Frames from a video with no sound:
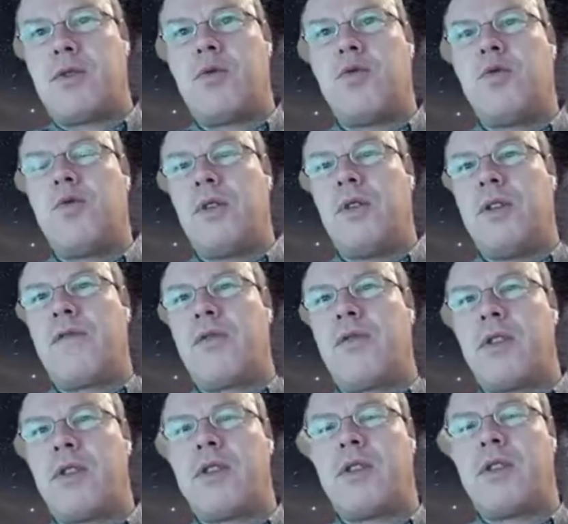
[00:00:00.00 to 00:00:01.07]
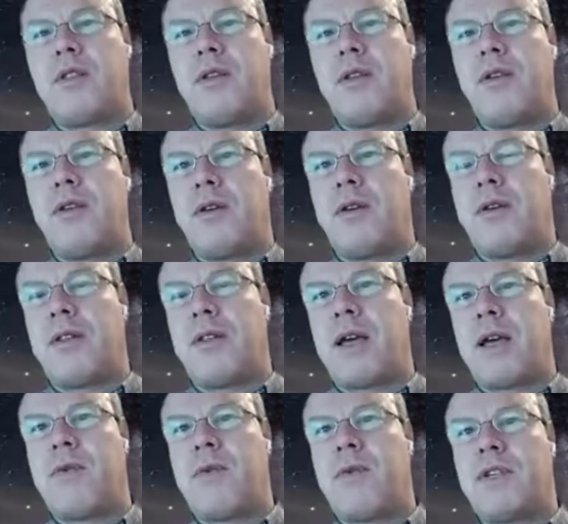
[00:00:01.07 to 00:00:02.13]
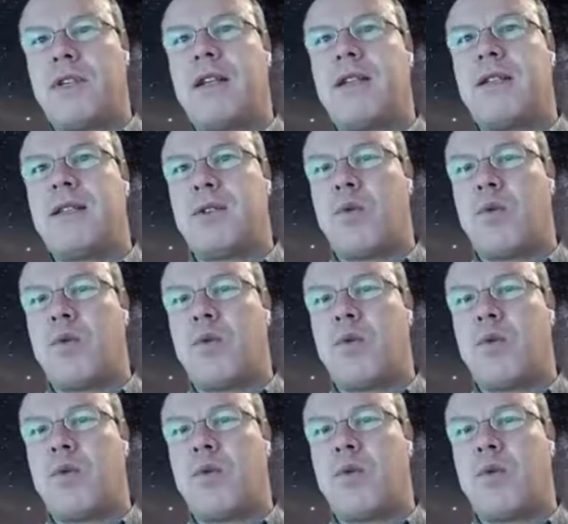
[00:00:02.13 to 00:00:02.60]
two different type of cells.